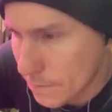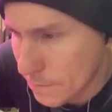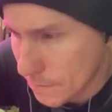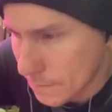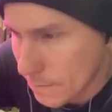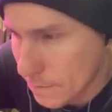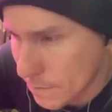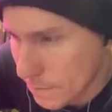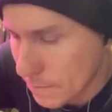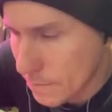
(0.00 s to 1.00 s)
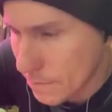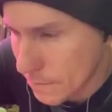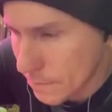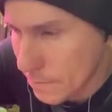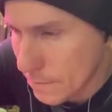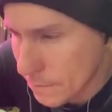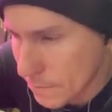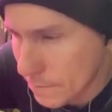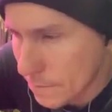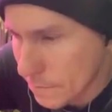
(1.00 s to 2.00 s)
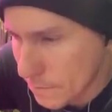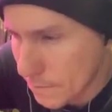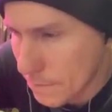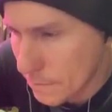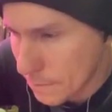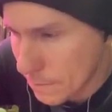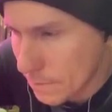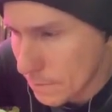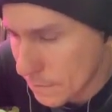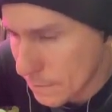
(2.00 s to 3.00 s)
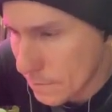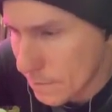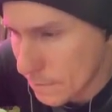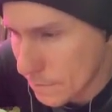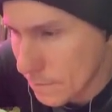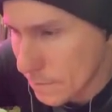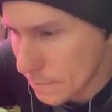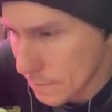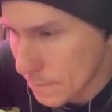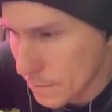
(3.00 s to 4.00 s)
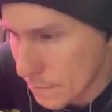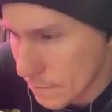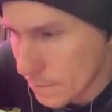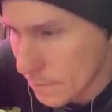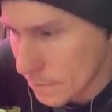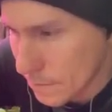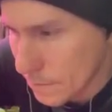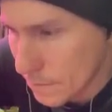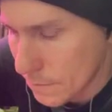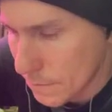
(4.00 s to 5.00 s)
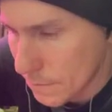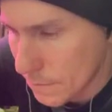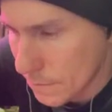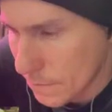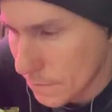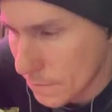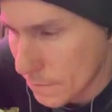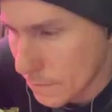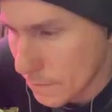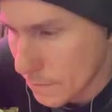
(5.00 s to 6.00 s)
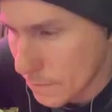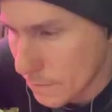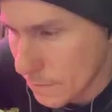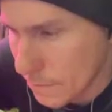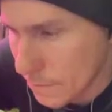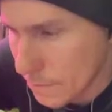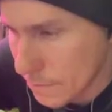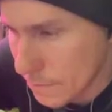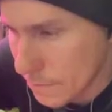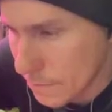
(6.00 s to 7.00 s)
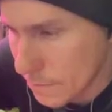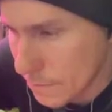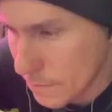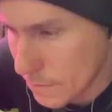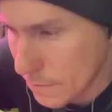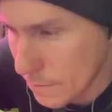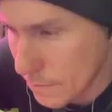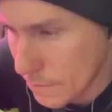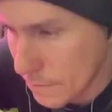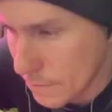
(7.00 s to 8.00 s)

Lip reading: No words are spoken by the person on screen.